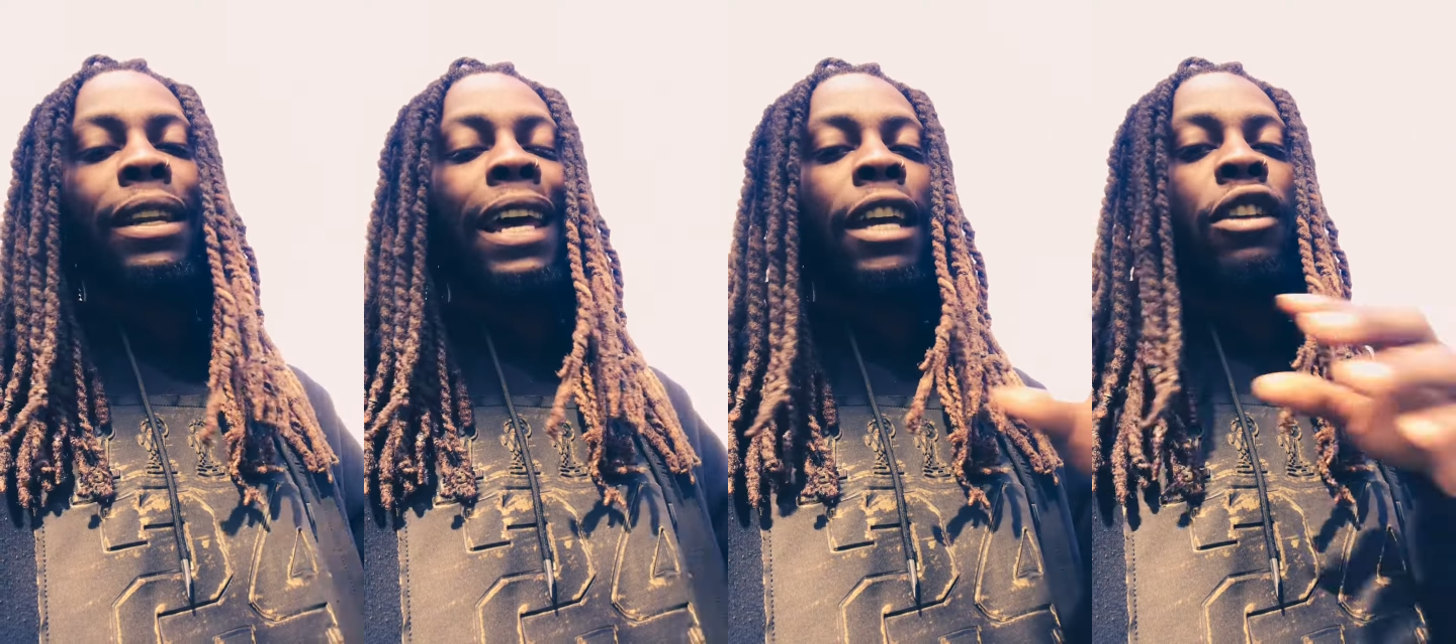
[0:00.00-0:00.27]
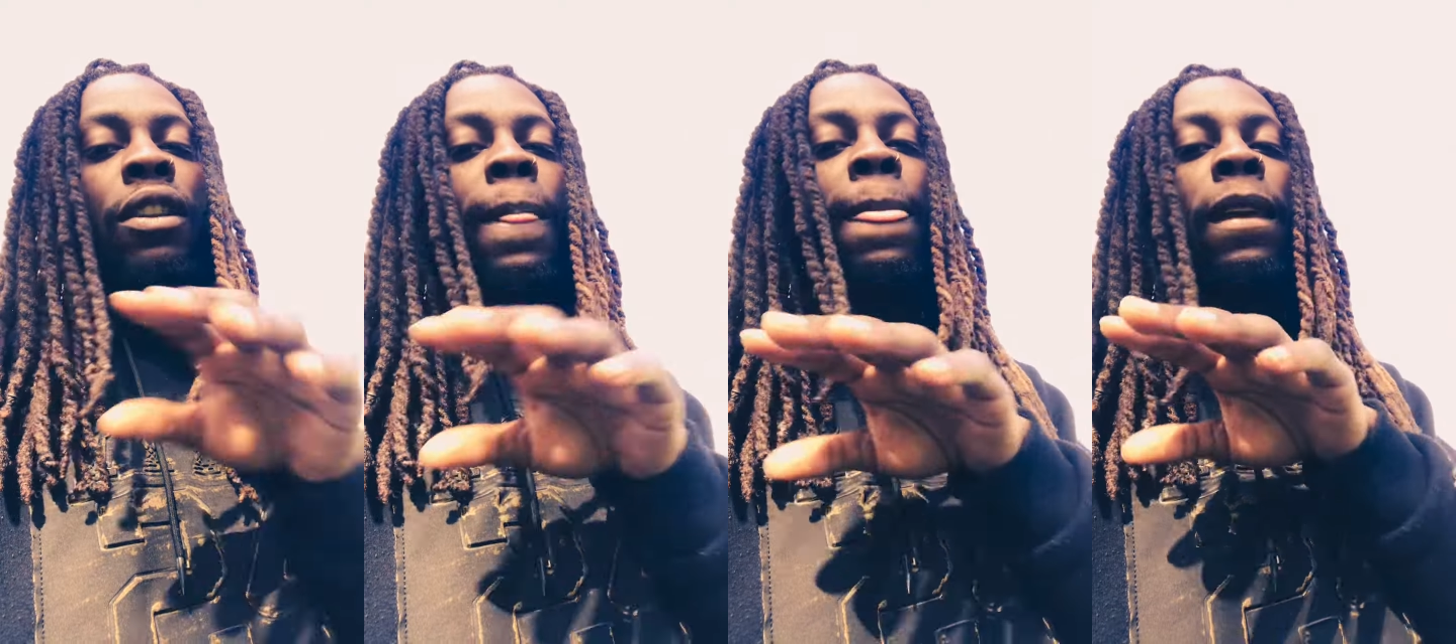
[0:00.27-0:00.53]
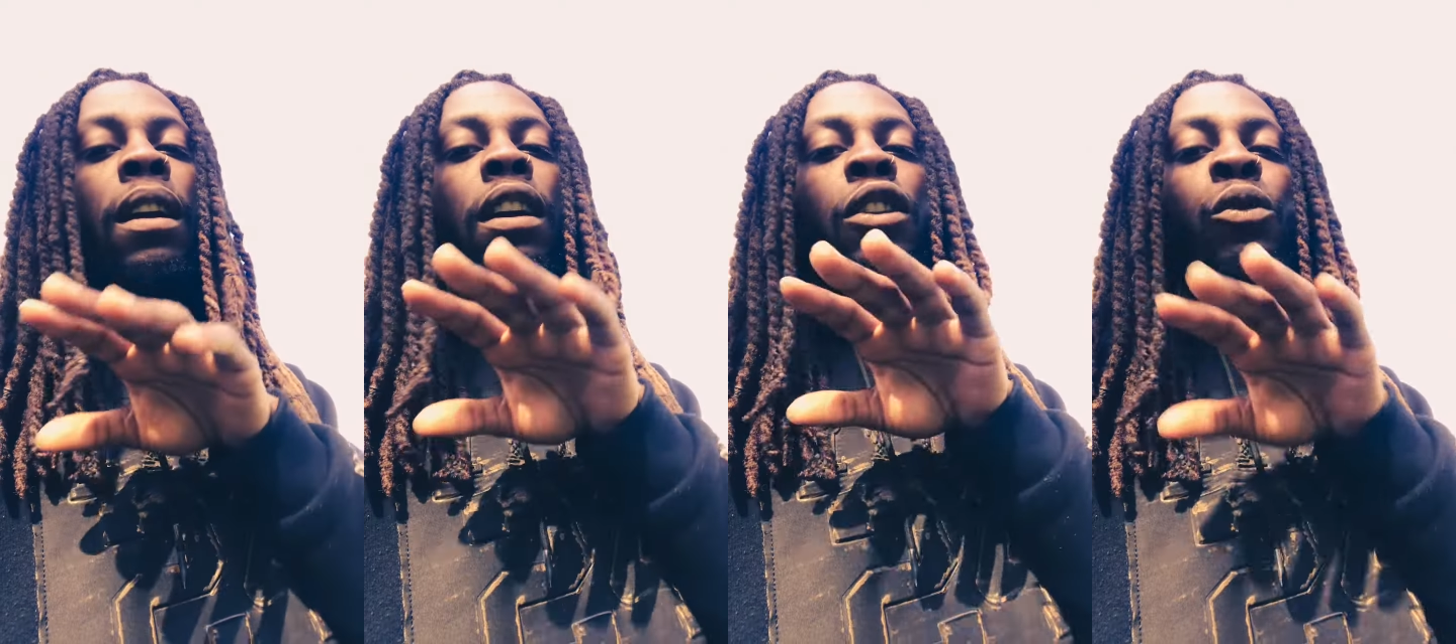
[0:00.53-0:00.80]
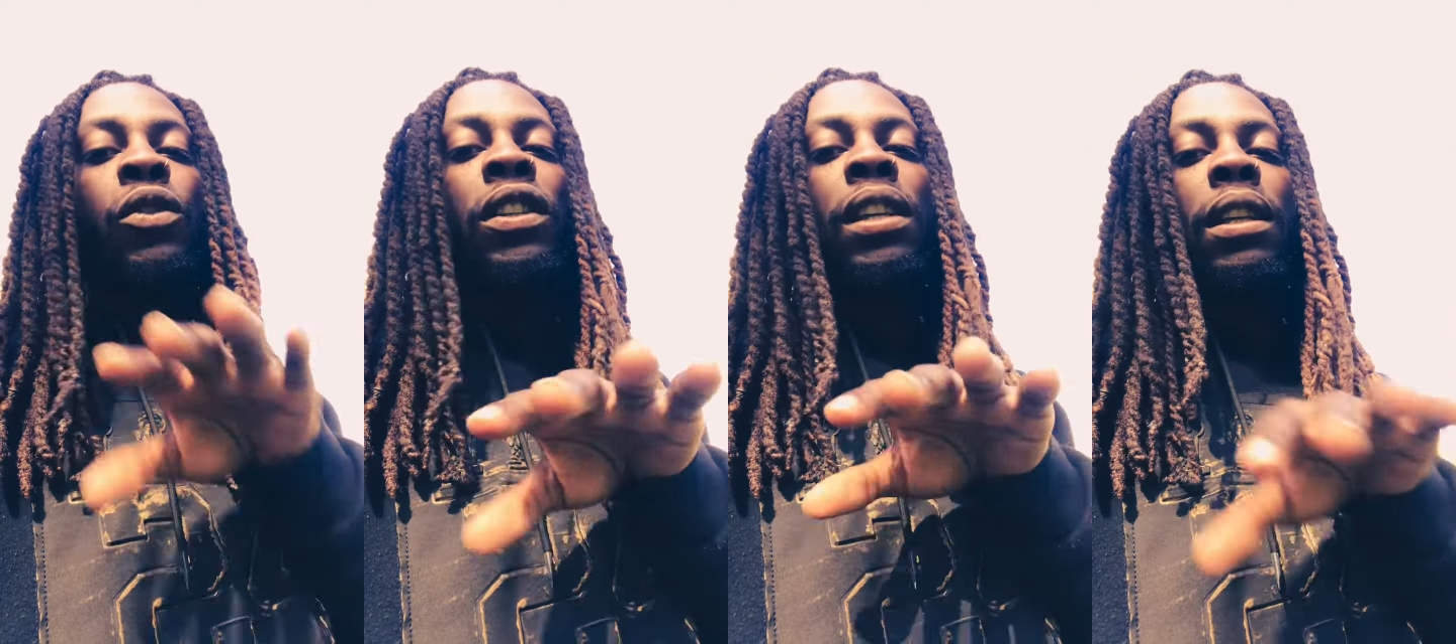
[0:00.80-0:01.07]
Like
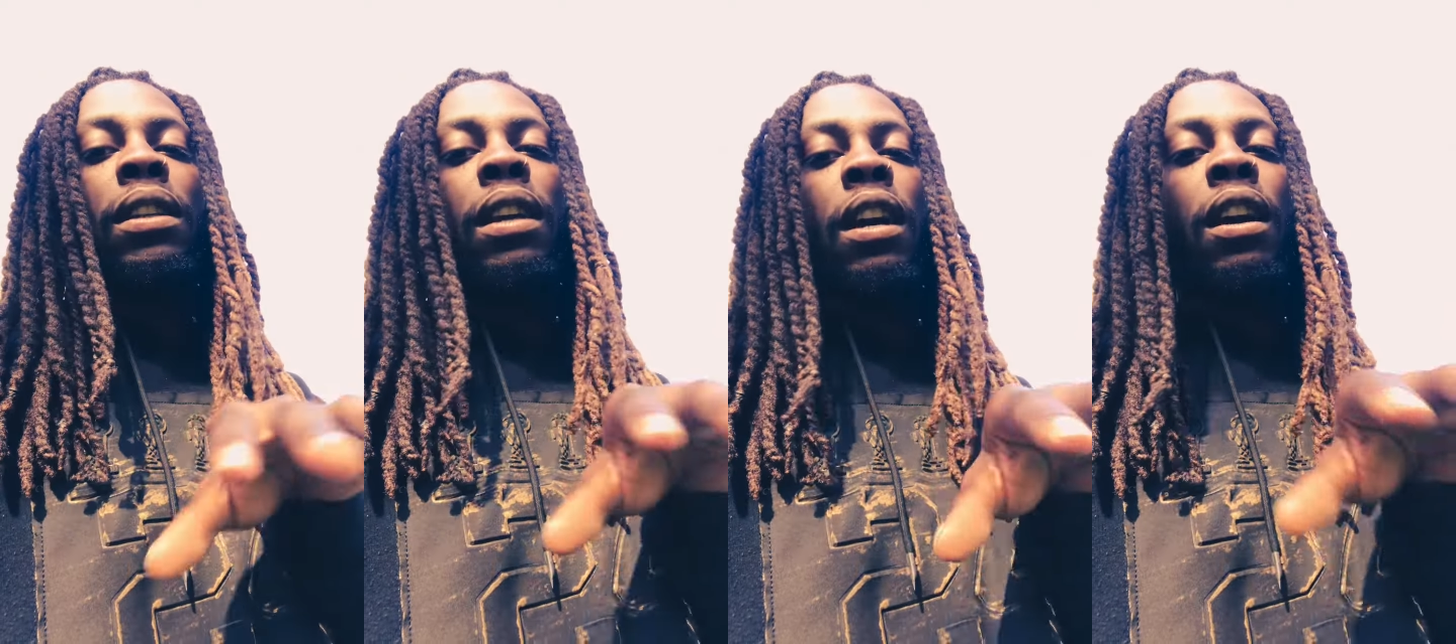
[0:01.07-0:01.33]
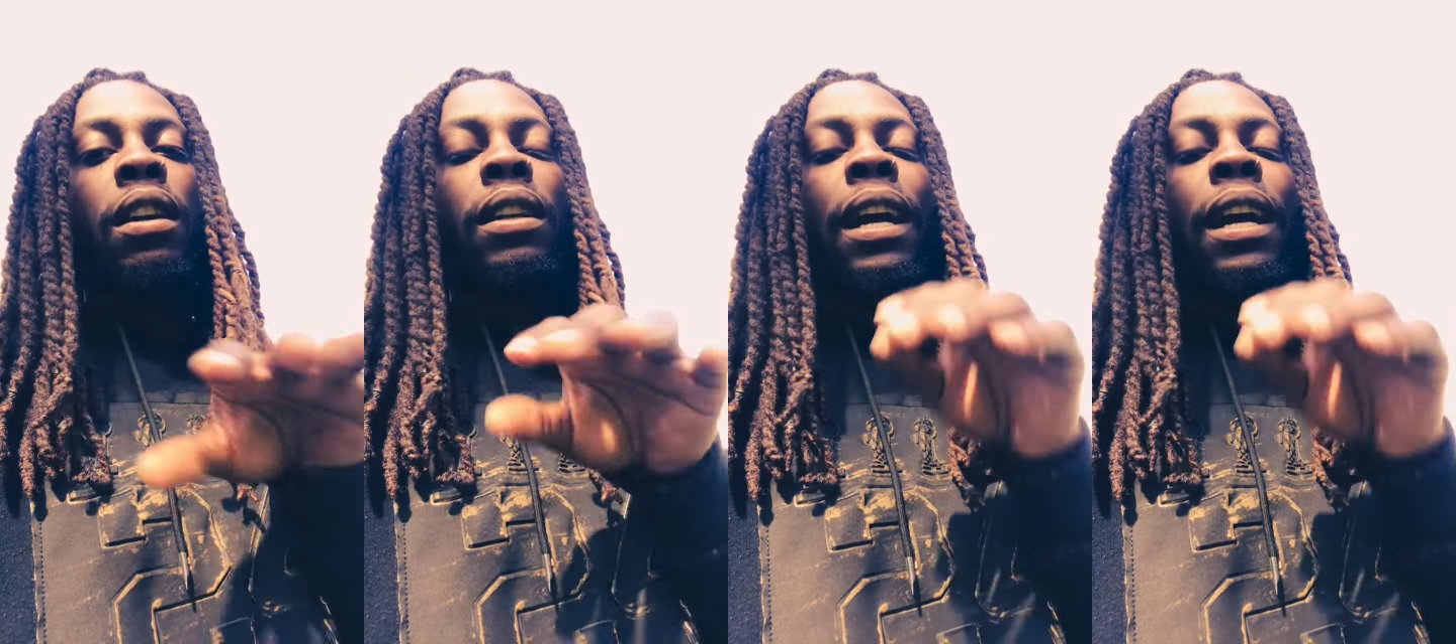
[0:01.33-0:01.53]
you sitting there